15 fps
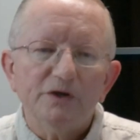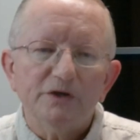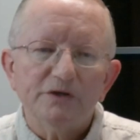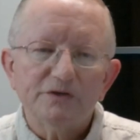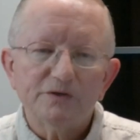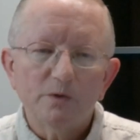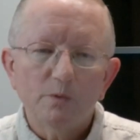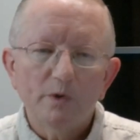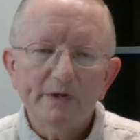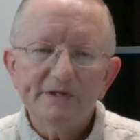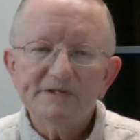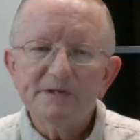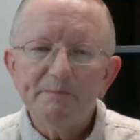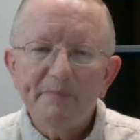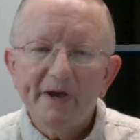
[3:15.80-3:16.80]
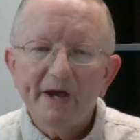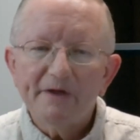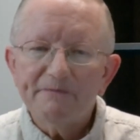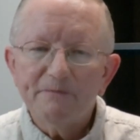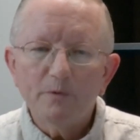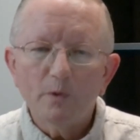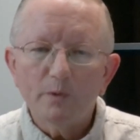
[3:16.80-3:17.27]
So what is the
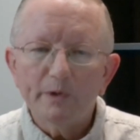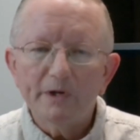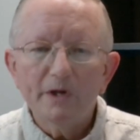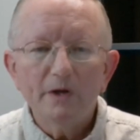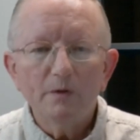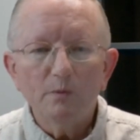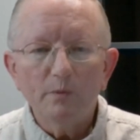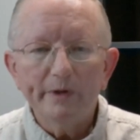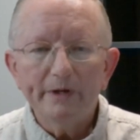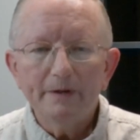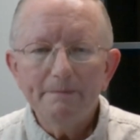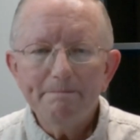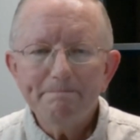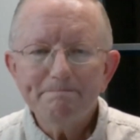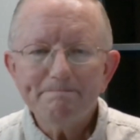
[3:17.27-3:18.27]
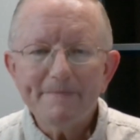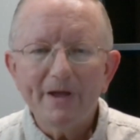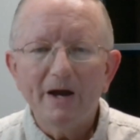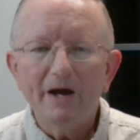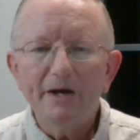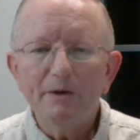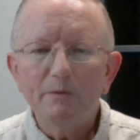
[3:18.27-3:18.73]
path forward? Well,
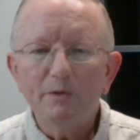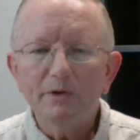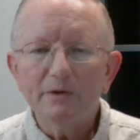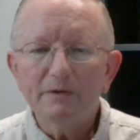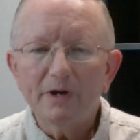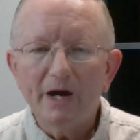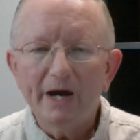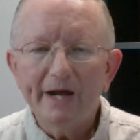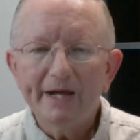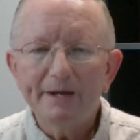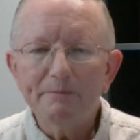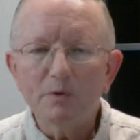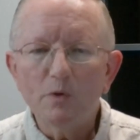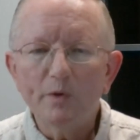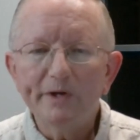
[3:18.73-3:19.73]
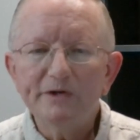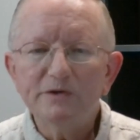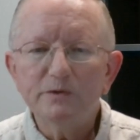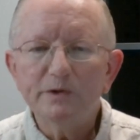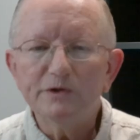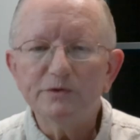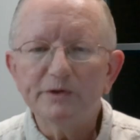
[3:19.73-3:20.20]
I am going
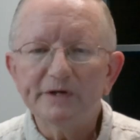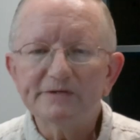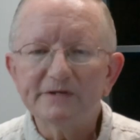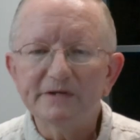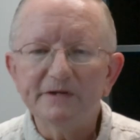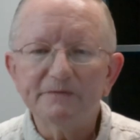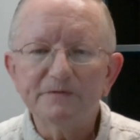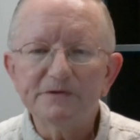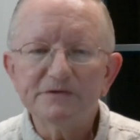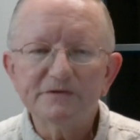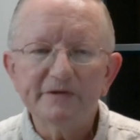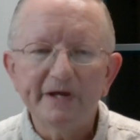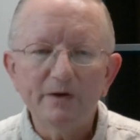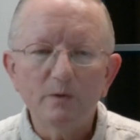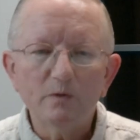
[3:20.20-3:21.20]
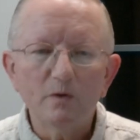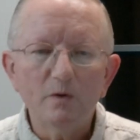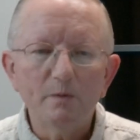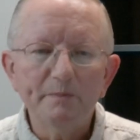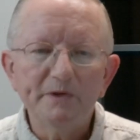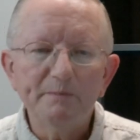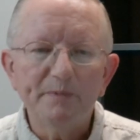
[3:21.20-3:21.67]
to address the different state
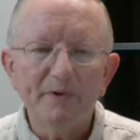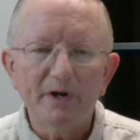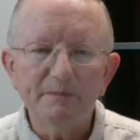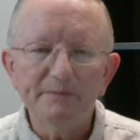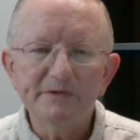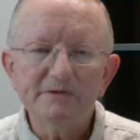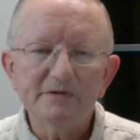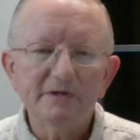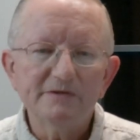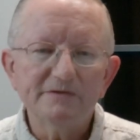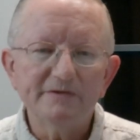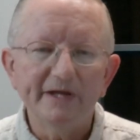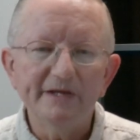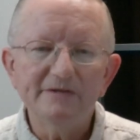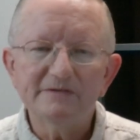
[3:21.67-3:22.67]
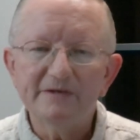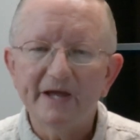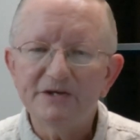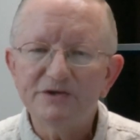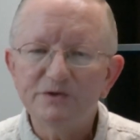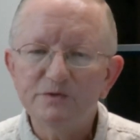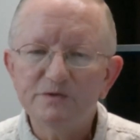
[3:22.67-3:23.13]
Oklahoma departments, state
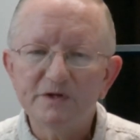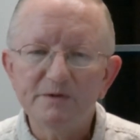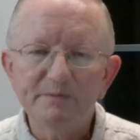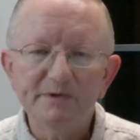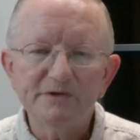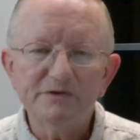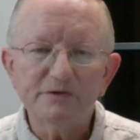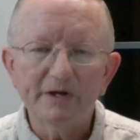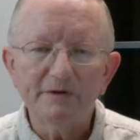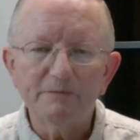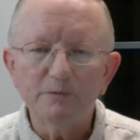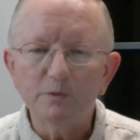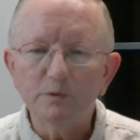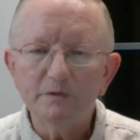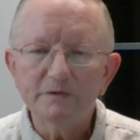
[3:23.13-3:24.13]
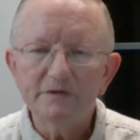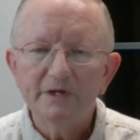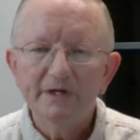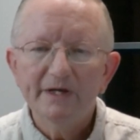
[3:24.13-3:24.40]
statutes and administrative rules,